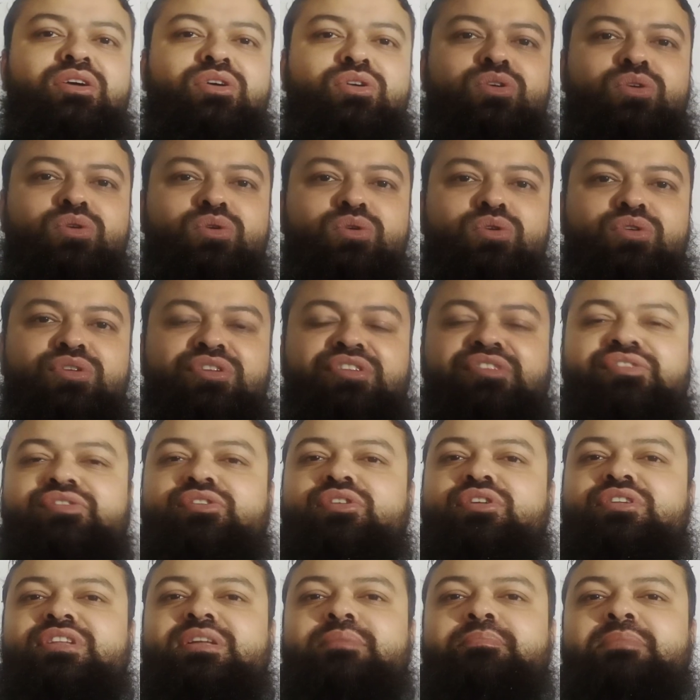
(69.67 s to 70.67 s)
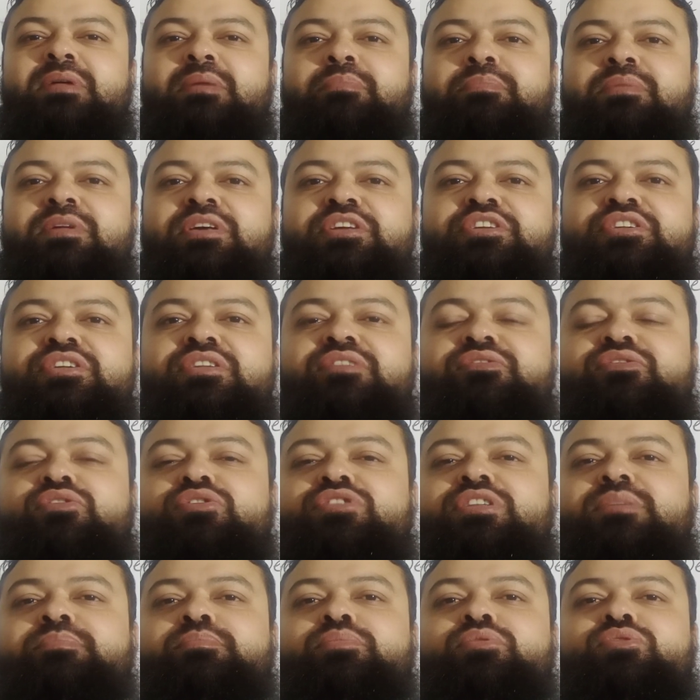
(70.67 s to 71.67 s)
course for the preparation
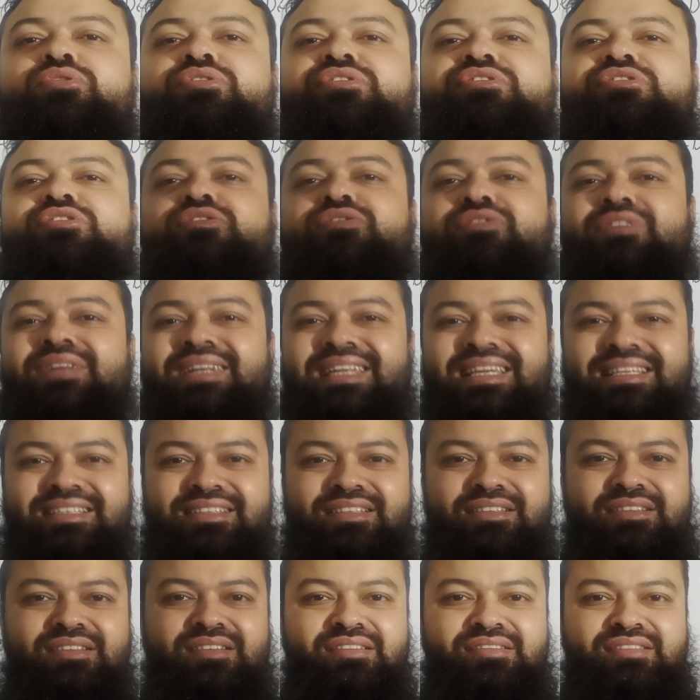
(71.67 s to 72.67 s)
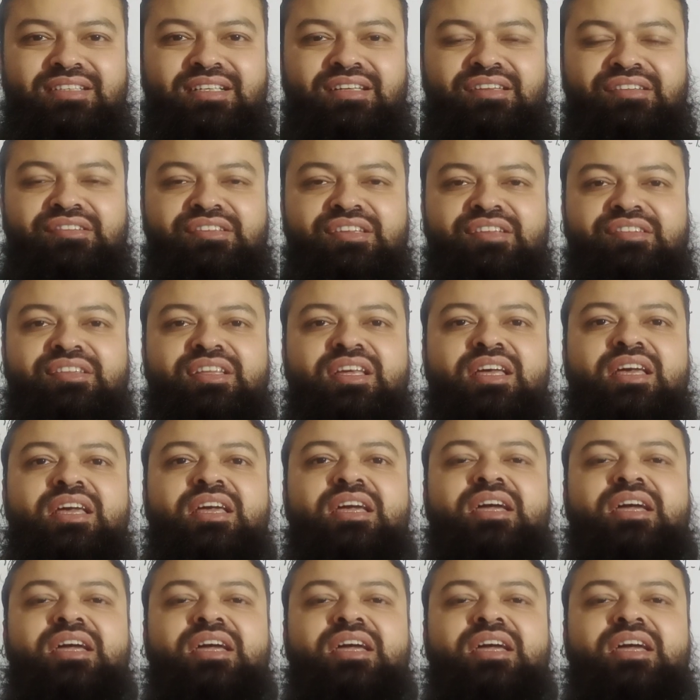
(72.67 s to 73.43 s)
for the post of lecturer statistics